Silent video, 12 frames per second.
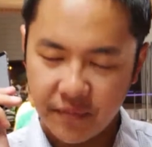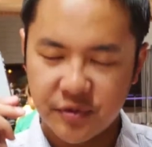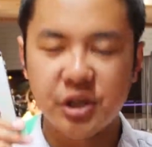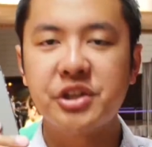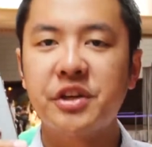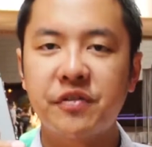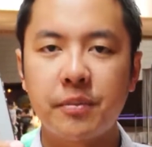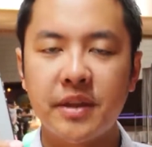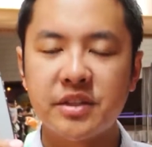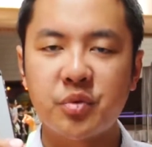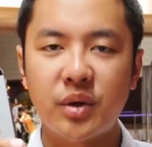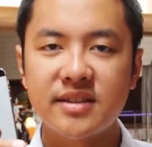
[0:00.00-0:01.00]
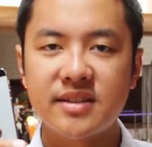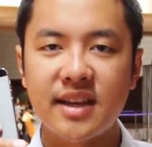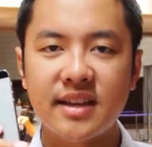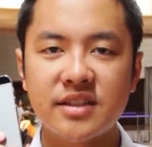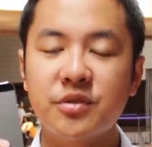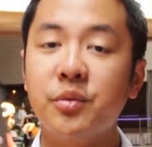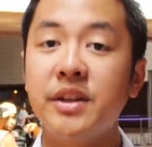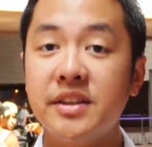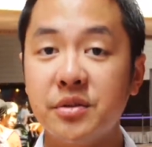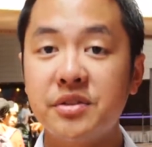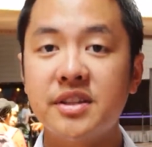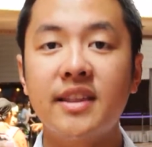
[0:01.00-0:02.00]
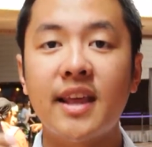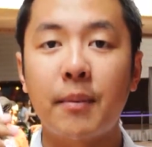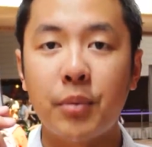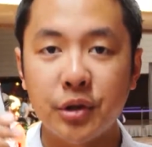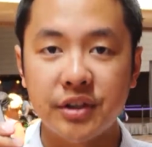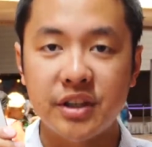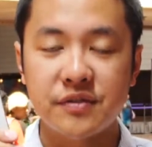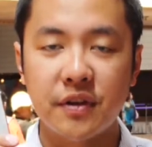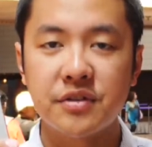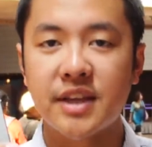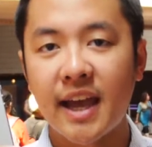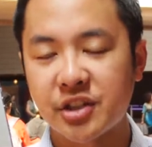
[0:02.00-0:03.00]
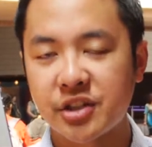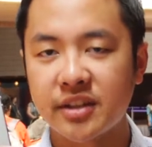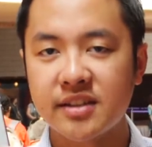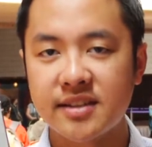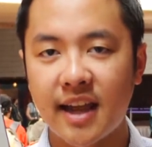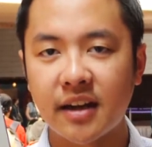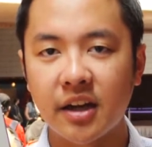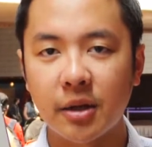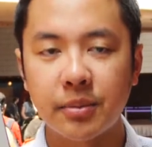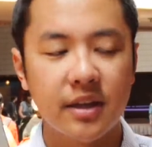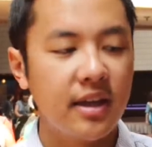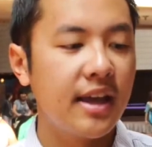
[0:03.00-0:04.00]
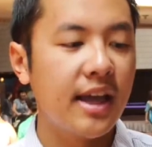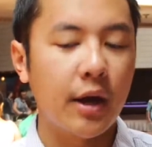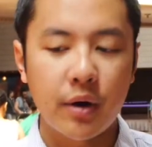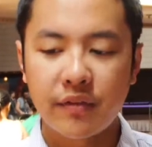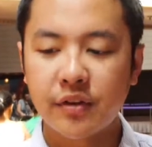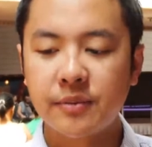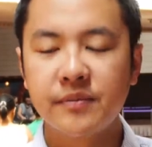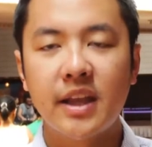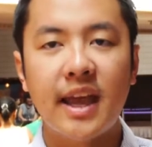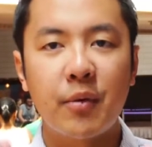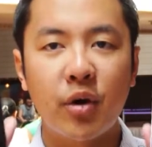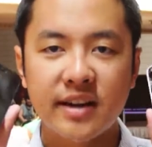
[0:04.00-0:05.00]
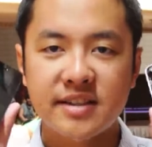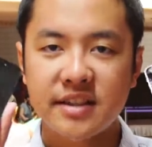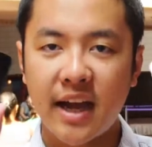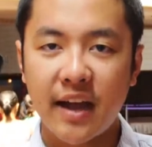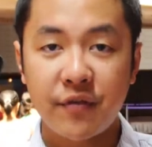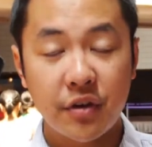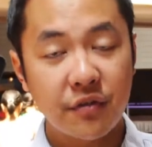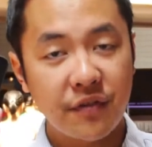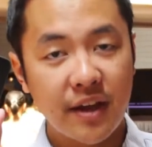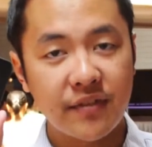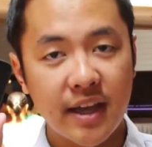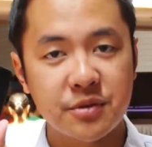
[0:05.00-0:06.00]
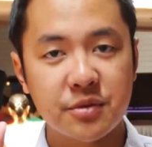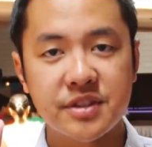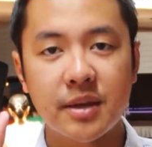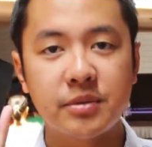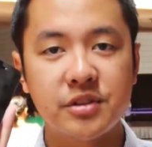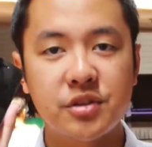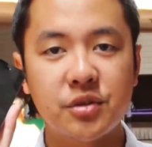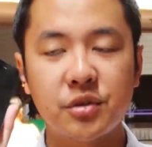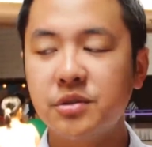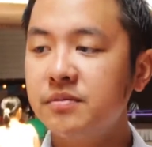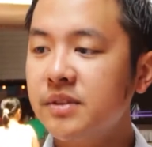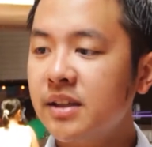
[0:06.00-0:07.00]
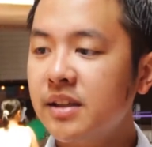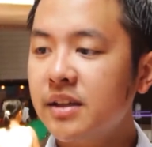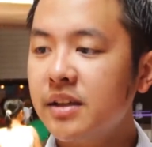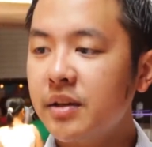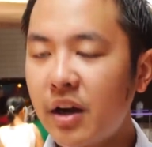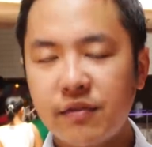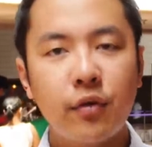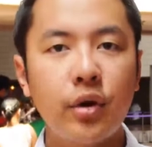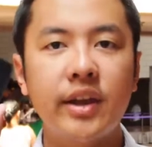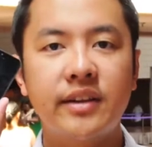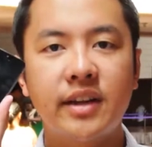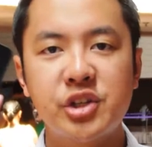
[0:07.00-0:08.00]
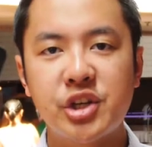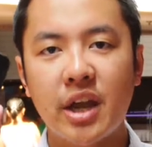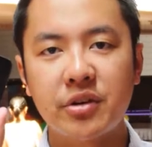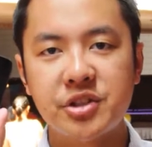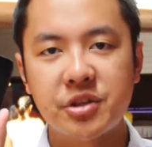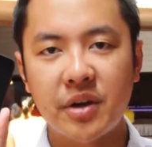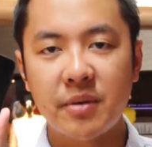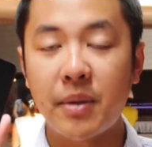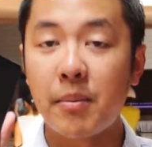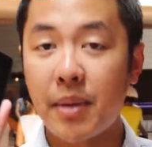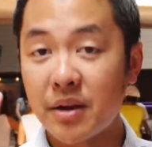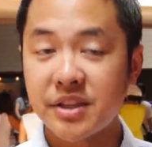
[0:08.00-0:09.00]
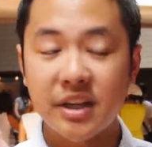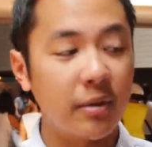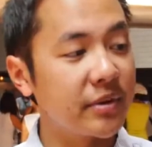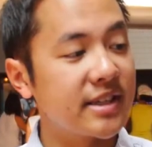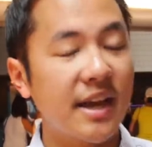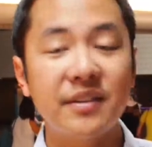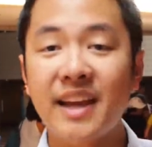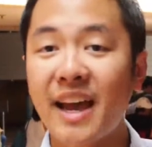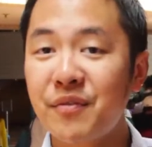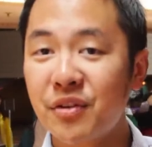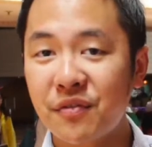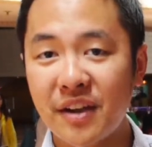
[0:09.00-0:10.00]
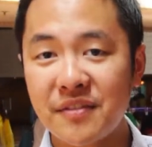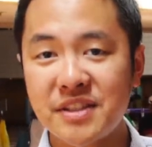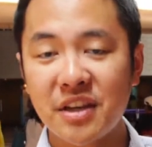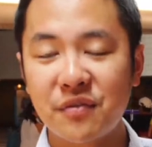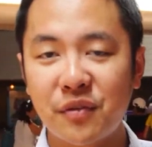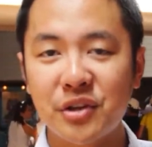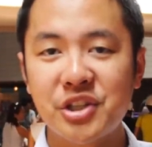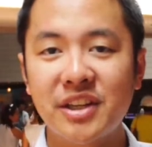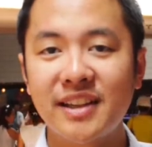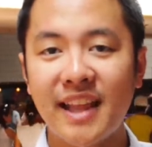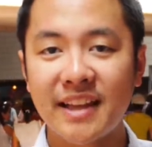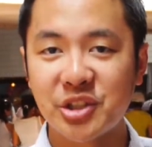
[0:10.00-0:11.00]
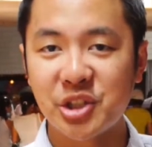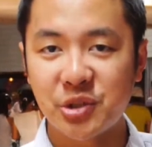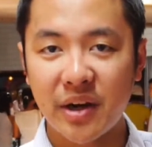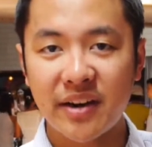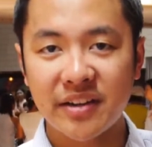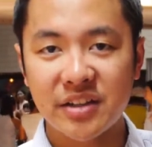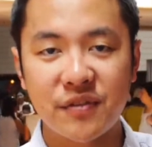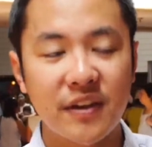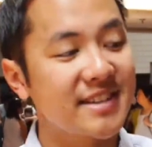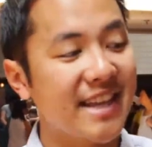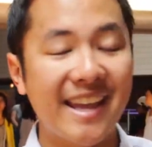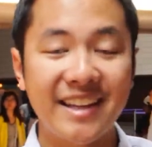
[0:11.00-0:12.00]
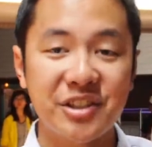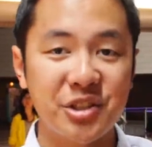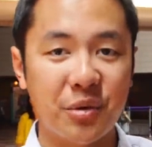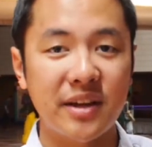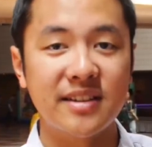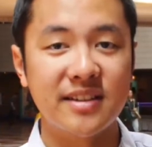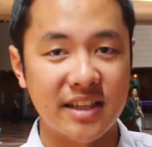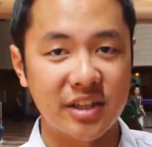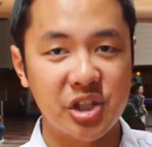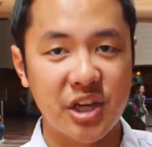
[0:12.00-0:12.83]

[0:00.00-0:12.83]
judging from this one test, we do see that both of these phones actually stack up. However, whereas the iPhone 5S was able to avoid a shattered screen by bouncing up and down. The iPhone 5C unfortunately landed straight on its face and its screen did